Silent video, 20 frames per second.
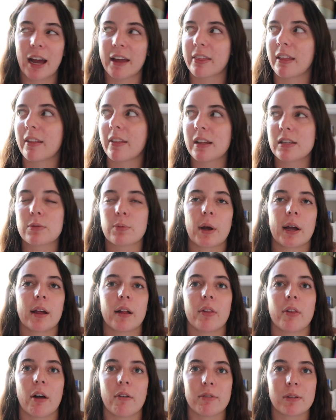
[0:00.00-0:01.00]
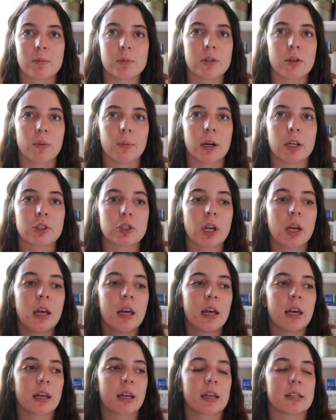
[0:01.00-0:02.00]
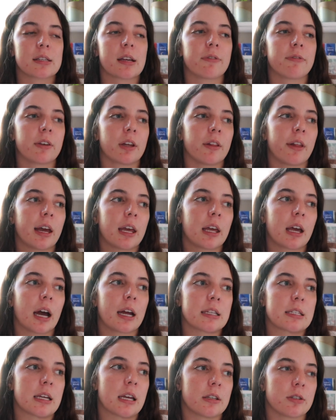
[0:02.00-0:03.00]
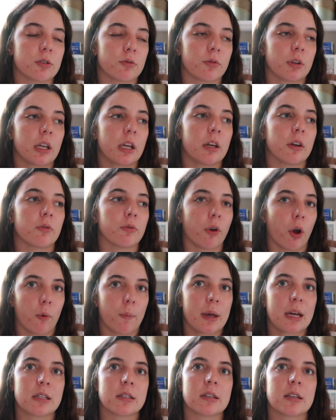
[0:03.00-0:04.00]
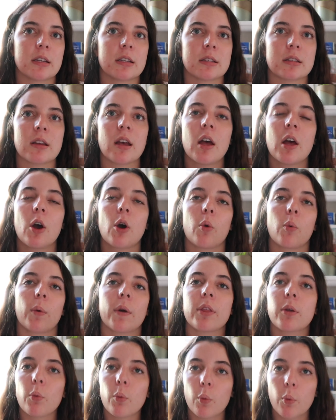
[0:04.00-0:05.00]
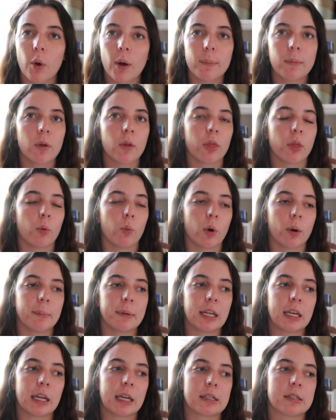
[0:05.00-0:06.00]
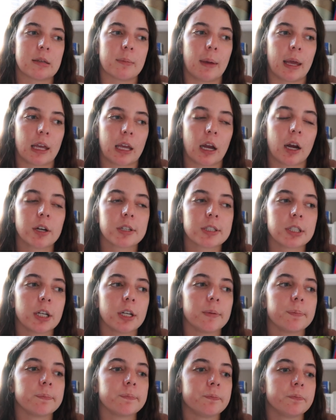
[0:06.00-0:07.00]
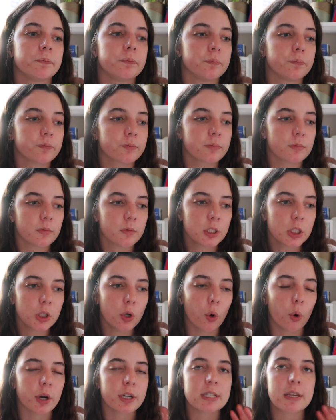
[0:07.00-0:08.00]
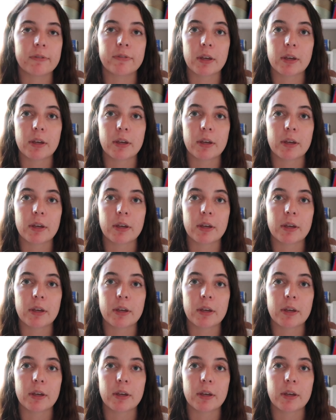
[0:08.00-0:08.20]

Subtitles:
I think that's why I love them so much, because I feel like I tend to read romances where the woman is the main character, or it's a